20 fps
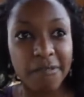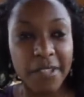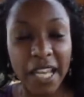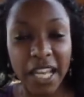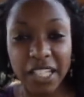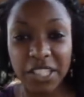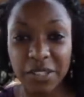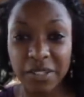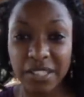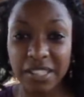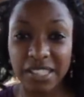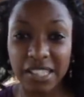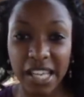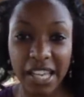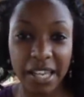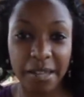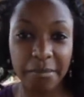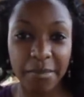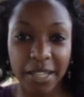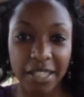and do the
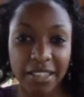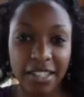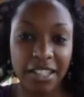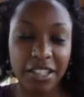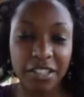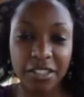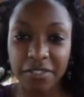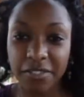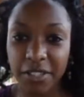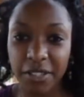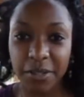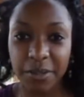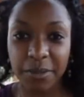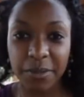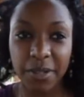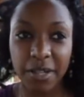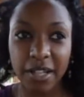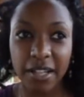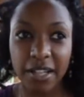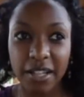same in the interview.
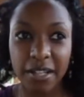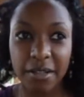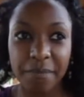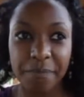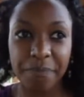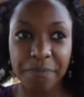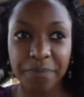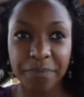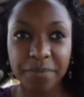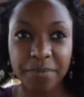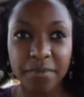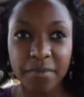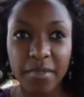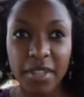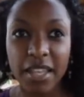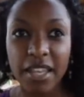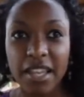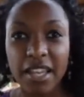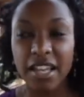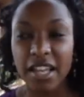Um,
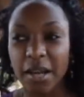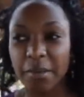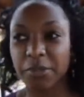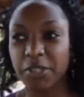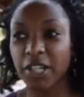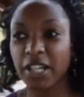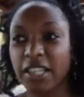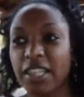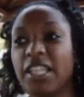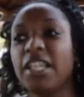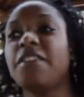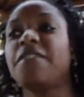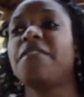I'm trying to think